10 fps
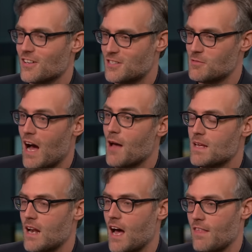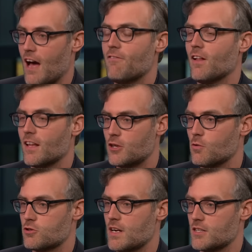Excuse me. I mean, I, I felt like you
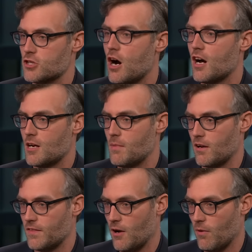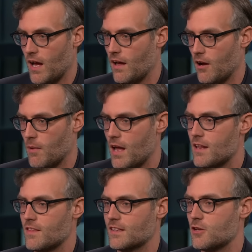were trying to talk about it that way. I, I,
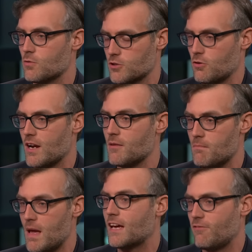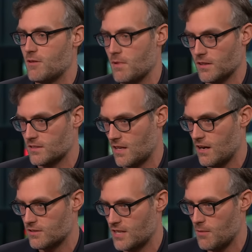didn't think that you were trying to make female
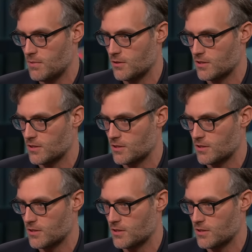desire taboo.